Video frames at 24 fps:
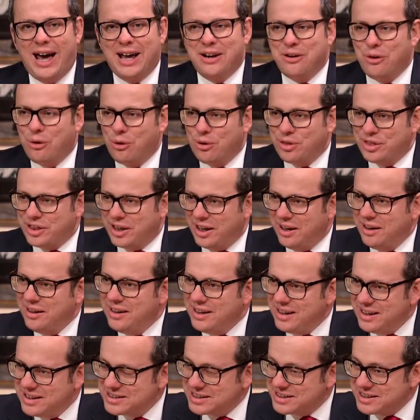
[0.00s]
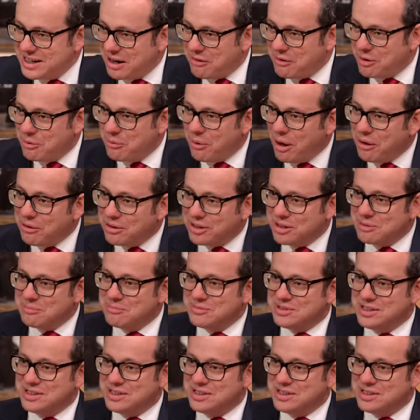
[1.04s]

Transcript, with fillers: and author. Sir Terry, welcome